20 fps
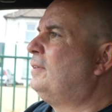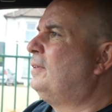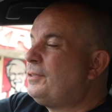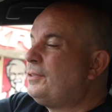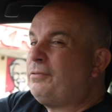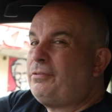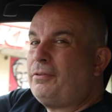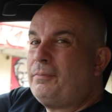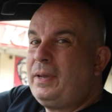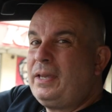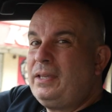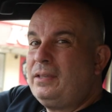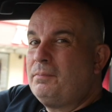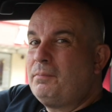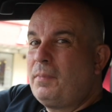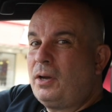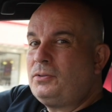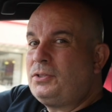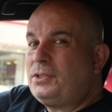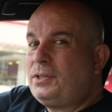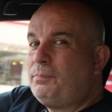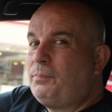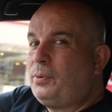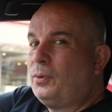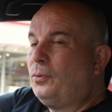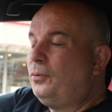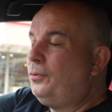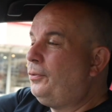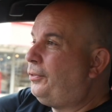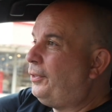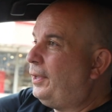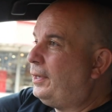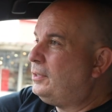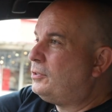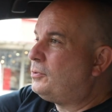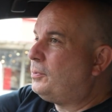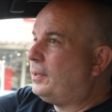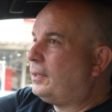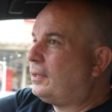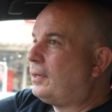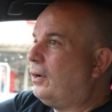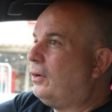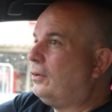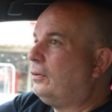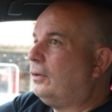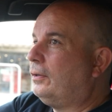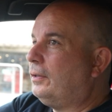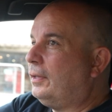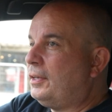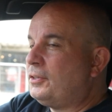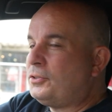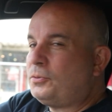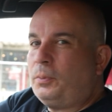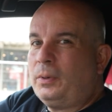So for me, the most important things with a car like this,